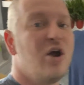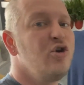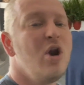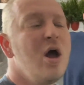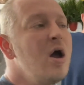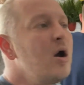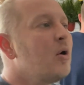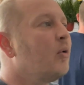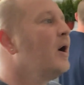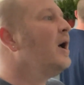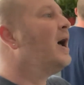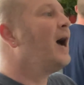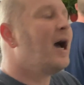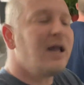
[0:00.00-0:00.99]
No.
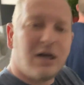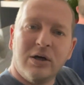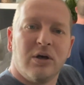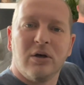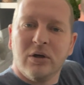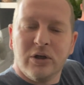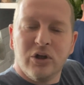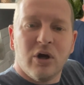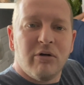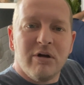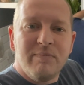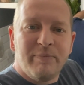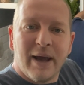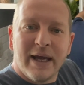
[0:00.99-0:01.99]
You're
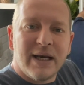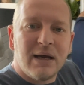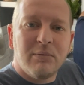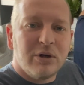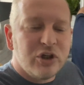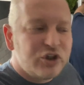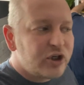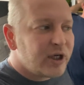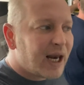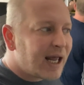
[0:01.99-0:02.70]
in bed, I'm going to chill